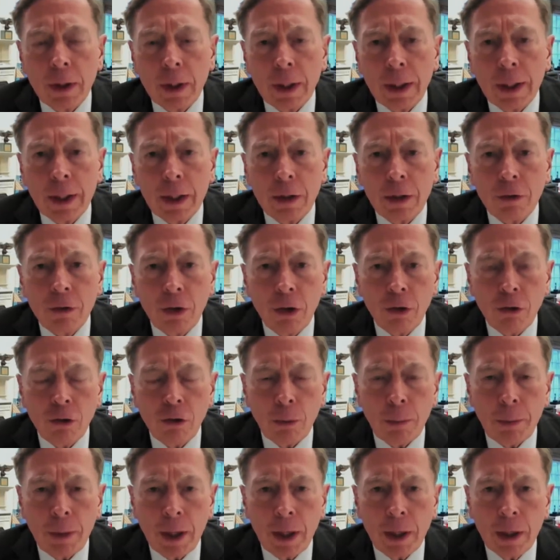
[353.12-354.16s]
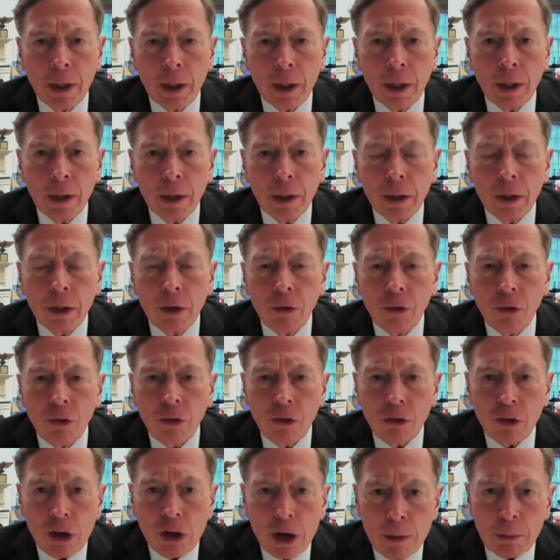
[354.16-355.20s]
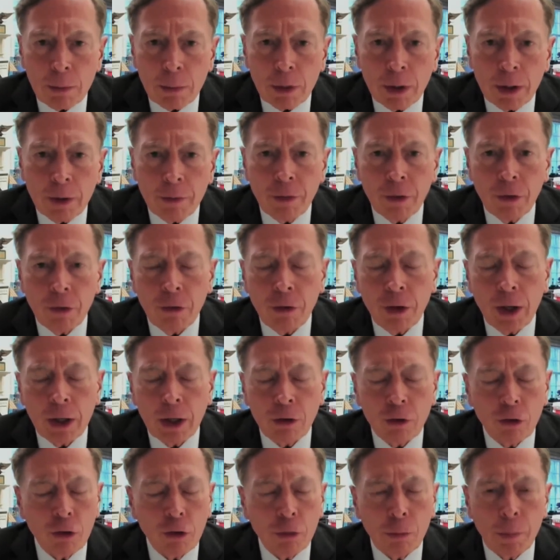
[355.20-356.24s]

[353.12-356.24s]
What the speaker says: anticipated at least some of the sanctions,